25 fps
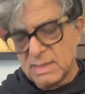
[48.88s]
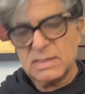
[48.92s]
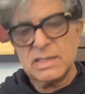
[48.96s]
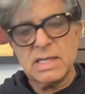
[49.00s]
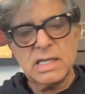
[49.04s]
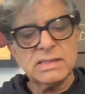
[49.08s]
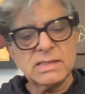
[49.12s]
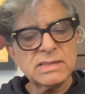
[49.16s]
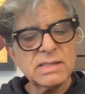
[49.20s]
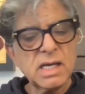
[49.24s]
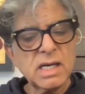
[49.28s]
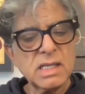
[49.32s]

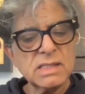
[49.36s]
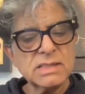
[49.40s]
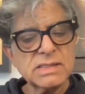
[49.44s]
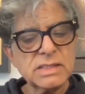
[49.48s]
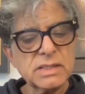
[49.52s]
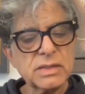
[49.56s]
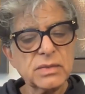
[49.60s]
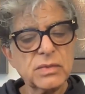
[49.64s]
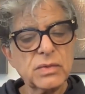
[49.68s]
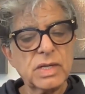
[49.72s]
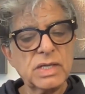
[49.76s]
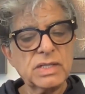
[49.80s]
let's ask
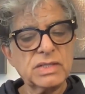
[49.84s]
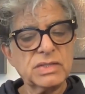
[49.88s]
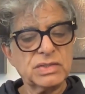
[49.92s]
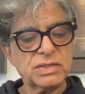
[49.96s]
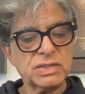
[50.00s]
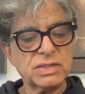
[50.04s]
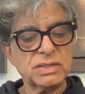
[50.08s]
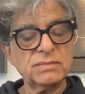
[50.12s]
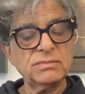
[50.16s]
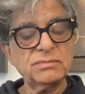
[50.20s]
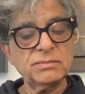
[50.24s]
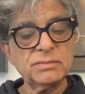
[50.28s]
the
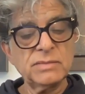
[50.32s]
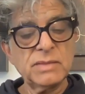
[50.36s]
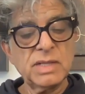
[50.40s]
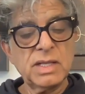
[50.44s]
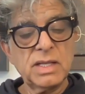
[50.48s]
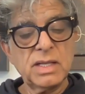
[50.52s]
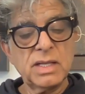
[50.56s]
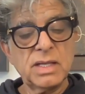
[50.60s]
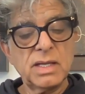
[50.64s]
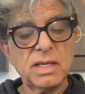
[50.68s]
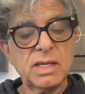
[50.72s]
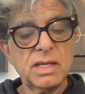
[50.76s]
question
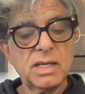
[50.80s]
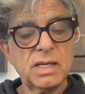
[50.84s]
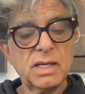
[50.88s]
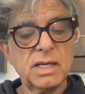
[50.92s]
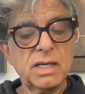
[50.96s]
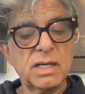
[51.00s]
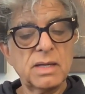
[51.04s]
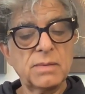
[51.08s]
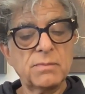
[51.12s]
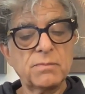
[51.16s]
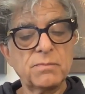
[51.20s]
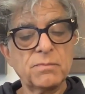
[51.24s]

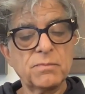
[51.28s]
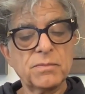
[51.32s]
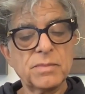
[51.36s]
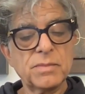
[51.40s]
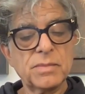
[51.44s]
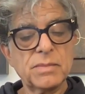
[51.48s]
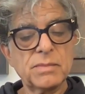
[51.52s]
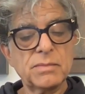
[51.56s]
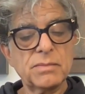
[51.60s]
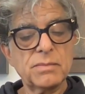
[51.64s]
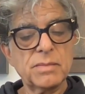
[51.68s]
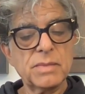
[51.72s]
um,
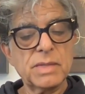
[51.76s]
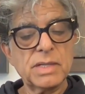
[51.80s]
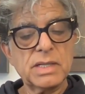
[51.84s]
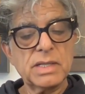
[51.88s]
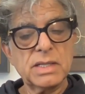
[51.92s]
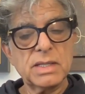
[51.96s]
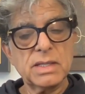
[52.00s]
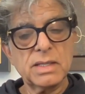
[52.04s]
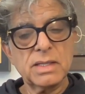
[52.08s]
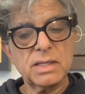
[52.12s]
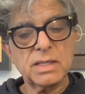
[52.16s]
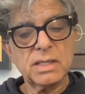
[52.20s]

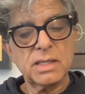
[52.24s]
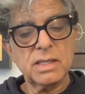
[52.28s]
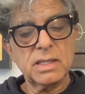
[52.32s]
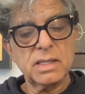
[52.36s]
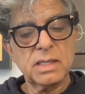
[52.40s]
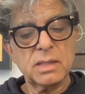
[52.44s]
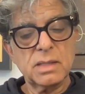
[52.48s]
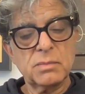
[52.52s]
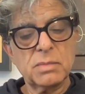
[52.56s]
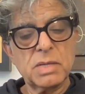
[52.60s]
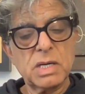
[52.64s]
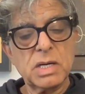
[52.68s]

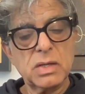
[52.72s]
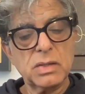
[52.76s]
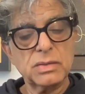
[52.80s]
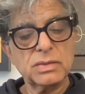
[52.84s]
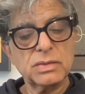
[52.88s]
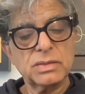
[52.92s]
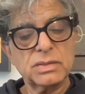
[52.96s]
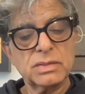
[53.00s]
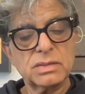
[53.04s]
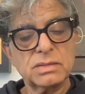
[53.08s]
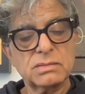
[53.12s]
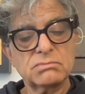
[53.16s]

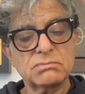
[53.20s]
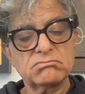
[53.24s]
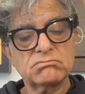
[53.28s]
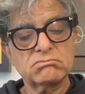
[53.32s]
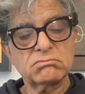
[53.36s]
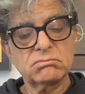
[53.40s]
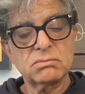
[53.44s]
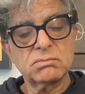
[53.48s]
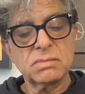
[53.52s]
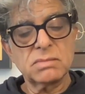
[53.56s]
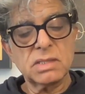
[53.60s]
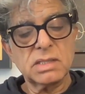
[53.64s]
about
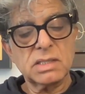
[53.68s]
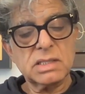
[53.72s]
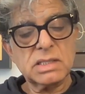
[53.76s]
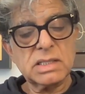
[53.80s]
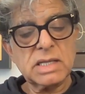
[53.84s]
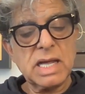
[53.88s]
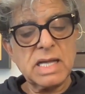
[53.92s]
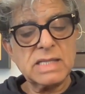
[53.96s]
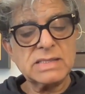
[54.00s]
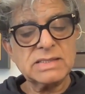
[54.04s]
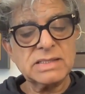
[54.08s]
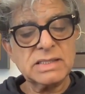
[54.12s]

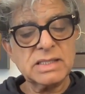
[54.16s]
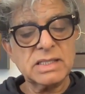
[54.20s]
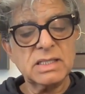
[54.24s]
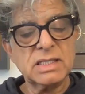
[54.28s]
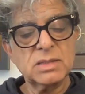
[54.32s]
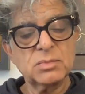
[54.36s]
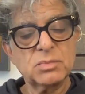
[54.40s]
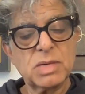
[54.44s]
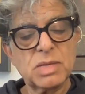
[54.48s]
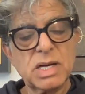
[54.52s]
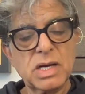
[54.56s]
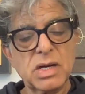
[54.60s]

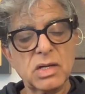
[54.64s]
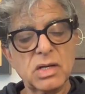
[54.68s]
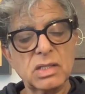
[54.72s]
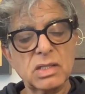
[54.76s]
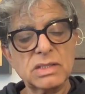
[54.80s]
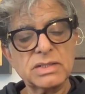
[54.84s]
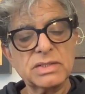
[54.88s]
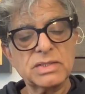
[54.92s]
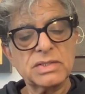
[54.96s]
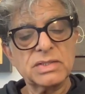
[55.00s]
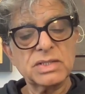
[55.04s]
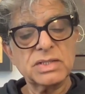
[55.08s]
classical
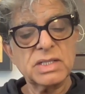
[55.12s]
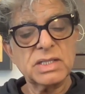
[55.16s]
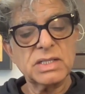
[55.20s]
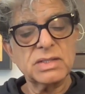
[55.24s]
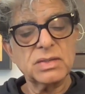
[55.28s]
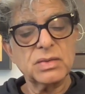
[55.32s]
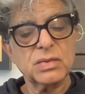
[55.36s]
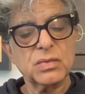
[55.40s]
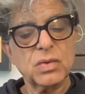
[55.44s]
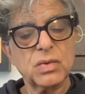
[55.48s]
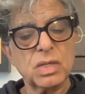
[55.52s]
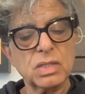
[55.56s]
biology
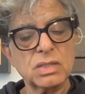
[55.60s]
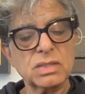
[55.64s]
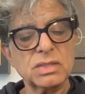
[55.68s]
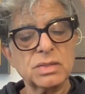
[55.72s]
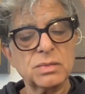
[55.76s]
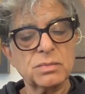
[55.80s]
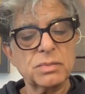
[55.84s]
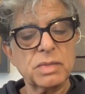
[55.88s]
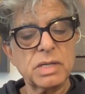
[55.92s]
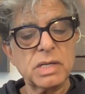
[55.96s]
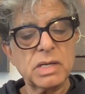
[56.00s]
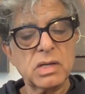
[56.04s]
and
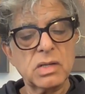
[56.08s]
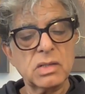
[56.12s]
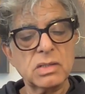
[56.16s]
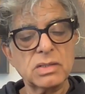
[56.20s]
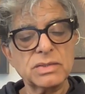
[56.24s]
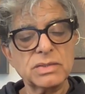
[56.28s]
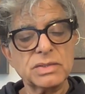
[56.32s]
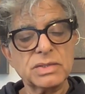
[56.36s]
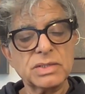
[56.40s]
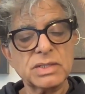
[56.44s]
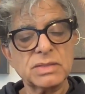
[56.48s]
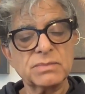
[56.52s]
quantum
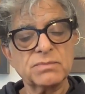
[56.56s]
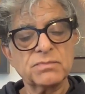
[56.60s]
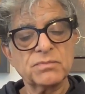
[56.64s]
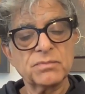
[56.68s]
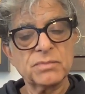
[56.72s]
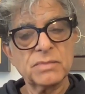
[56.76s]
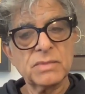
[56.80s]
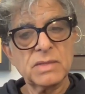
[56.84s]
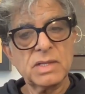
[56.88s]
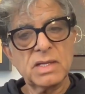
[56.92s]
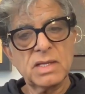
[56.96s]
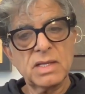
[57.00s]
biology.
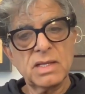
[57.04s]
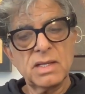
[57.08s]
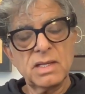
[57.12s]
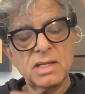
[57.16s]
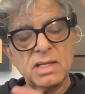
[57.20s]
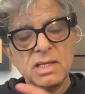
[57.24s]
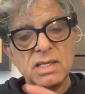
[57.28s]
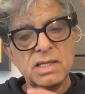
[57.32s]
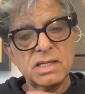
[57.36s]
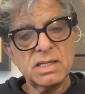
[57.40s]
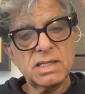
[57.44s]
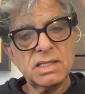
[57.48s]

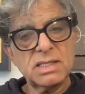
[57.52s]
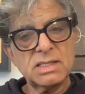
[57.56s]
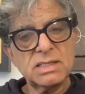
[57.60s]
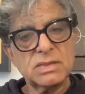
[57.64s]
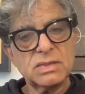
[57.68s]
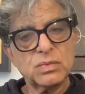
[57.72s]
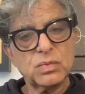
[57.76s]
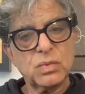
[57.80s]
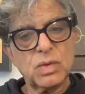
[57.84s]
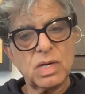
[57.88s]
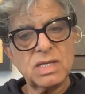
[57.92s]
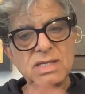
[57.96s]

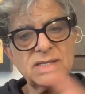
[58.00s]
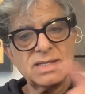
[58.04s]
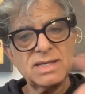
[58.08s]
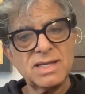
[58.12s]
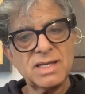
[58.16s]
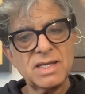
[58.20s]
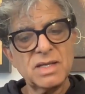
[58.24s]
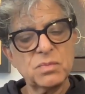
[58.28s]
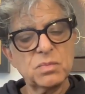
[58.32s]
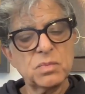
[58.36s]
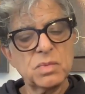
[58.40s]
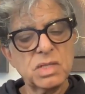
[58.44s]
Is one
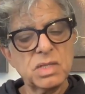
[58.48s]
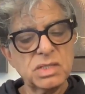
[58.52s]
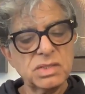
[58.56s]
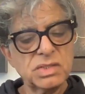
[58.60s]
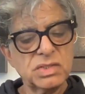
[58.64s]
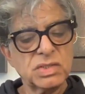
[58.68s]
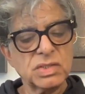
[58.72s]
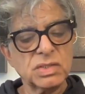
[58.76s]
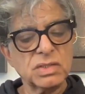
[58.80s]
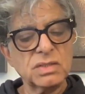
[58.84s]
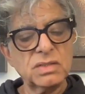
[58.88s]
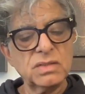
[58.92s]

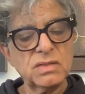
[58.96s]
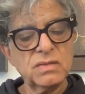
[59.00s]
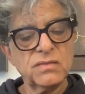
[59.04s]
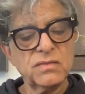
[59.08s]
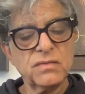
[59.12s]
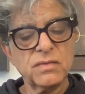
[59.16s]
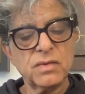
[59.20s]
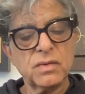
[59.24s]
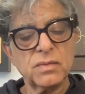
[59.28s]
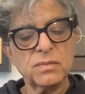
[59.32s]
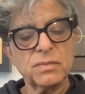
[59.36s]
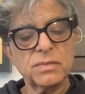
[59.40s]
emergent
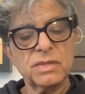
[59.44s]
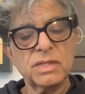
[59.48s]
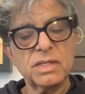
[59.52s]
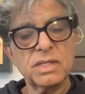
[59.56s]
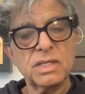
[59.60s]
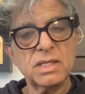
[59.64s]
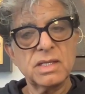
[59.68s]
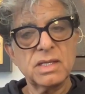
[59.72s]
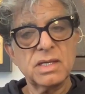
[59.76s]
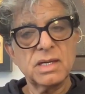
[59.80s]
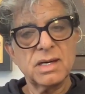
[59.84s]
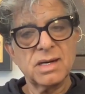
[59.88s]
from
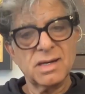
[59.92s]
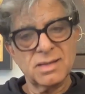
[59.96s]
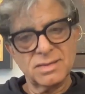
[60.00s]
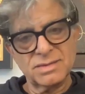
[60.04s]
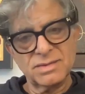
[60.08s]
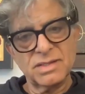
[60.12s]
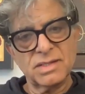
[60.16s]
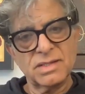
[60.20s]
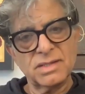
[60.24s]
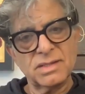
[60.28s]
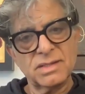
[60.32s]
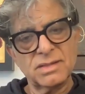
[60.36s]
the
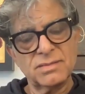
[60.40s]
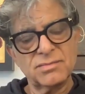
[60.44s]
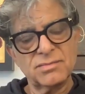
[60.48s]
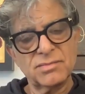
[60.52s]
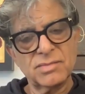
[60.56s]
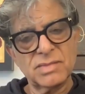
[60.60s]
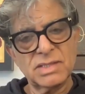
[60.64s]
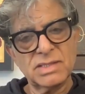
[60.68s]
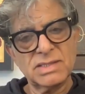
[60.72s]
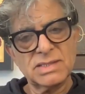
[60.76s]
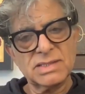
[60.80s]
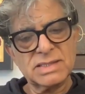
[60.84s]
other?
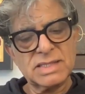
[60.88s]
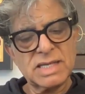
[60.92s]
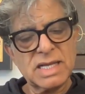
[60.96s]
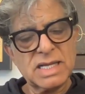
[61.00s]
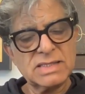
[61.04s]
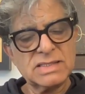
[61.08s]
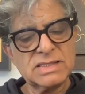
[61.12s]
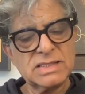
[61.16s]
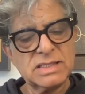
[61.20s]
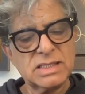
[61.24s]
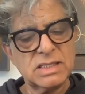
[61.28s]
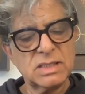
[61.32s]
Is
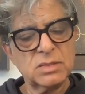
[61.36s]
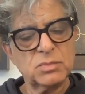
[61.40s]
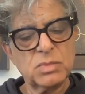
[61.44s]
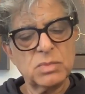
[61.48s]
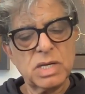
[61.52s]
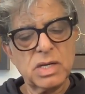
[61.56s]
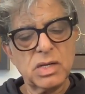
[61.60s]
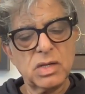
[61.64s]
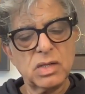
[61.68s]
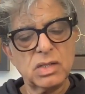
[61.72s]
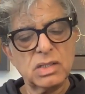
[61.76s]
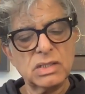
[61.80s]
classical
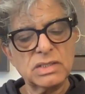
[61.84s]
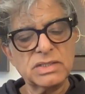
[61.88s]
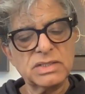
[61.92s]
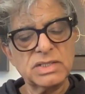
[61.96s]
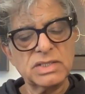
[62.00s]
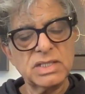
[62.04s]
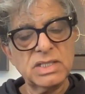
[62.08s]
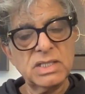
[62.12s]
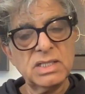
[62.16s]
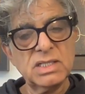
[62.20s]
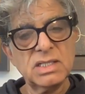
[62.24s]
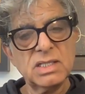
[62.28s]

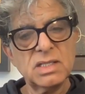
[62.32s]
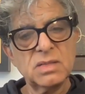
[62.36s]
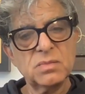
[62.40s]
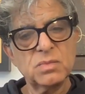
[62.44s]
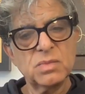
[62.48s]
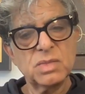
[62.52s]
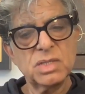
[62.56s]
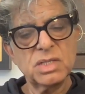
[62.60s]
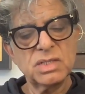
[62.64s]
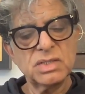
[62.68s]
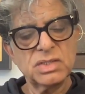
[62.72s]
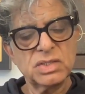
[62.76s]
biology
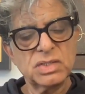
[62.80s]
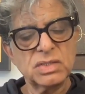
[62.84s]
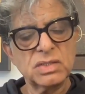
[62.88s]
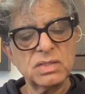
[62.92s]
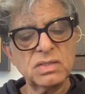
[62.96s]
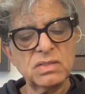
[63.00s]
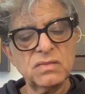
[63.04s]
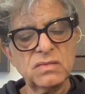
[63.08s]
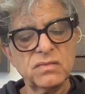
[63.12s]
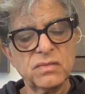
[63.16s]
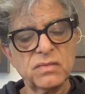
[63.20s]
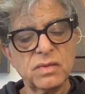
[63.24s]

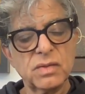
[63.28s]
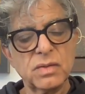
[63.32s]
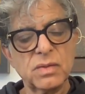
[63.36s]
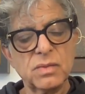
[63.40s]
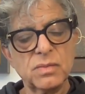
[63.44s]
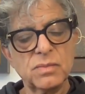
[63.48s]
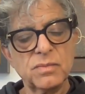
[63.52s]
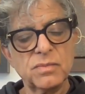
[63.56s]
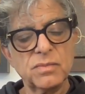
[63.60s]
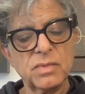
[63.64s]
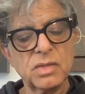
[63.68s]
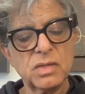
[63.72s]
emergent
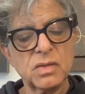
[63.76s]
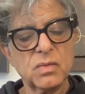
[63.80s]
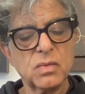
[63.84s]
from